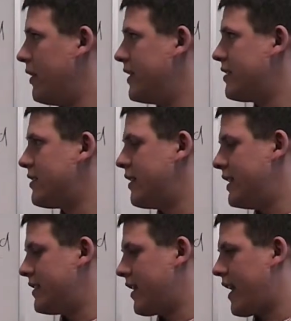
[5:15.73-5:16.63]

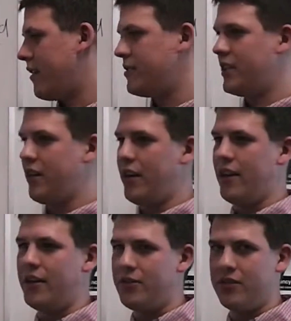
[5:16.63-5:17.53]
these accounts here and
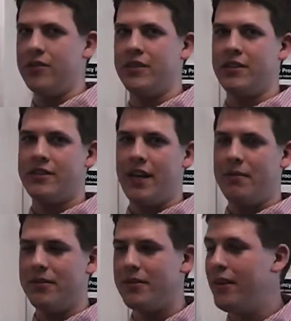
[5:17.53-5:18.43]
then use those in our
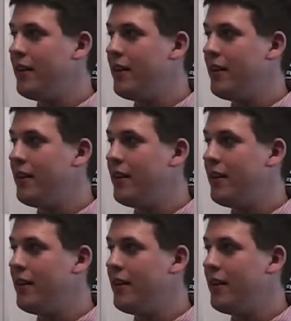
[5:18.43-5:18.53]
samples.